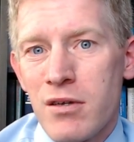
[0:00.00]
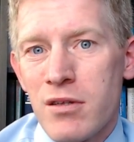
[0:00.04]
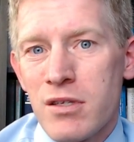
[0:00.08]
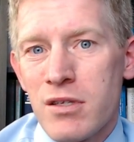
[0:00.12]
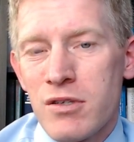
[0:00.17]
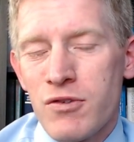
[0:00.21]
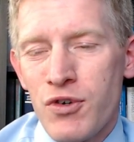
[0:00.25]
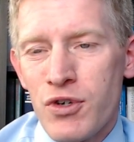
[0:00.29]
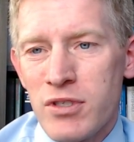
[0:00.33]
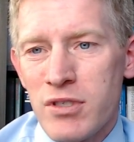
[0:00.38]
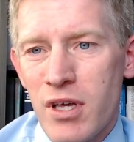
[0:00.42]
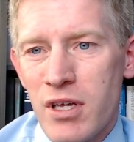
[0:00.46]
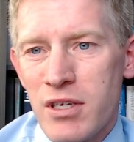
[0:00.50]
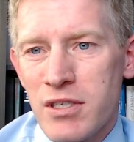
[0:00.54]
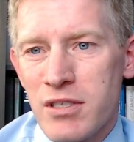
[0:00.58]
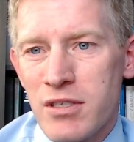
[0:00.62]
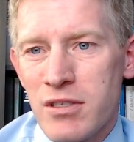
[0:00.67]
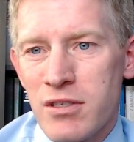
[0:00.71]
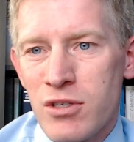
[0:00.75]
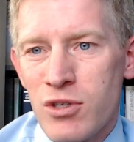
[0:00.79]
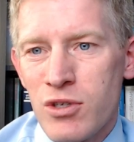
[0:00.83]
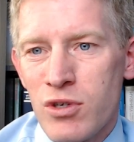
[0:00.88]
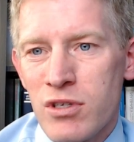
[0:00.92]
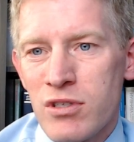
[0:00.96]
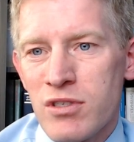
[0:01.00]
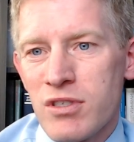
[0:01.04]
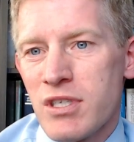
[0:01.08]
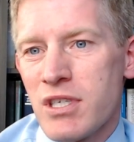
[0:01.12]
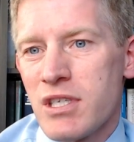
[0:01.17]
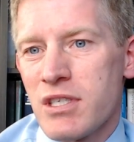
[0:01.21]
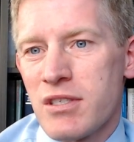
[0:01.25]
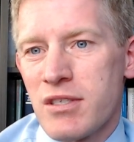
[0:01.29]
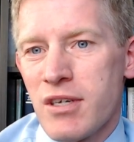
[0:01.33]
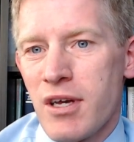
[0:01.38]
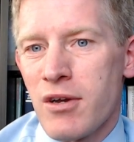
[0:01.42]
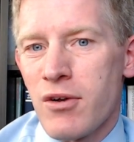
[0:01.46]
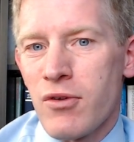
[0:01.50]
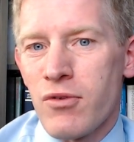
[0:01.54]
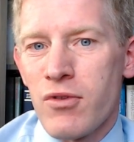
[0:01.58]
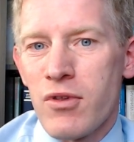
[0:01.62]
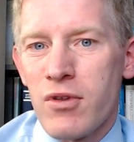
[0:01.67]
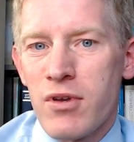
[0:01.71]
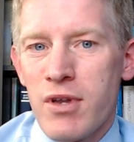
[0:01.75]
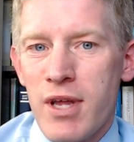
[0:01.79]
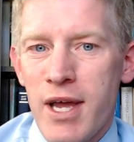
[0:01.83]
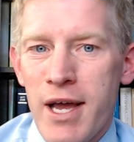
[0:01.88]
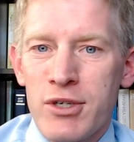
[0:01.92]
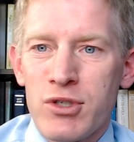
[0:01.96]
This first lesson you can see is titled
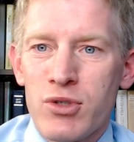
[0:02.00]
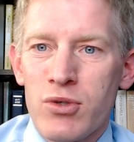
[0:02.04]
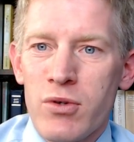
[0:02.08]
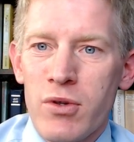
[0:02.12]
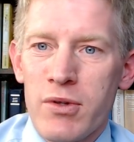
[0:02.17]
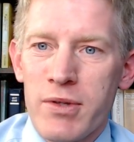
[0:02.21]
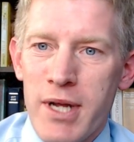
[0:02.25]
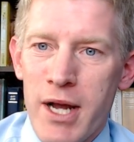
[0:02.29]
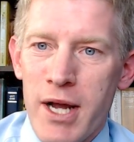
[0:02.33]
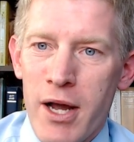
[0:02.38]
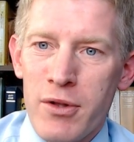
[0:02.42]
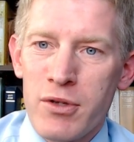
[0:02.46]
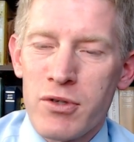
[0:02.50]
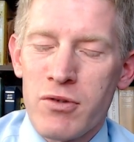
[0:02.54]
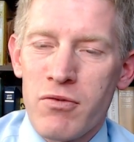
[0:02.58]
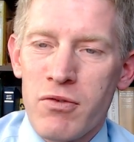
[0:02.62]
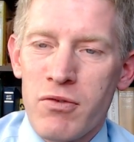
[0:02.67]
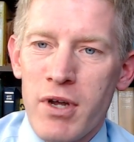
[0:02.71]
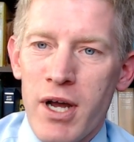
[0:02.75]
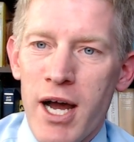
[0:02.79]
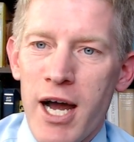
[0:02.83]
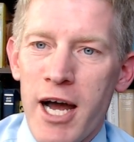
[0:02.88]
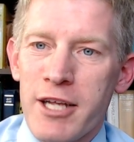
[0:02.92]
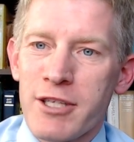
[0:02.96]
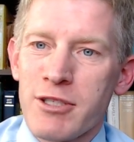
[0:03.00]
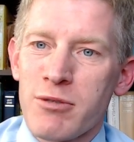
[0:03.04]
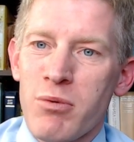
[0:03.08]
The Natural Knowledge of God.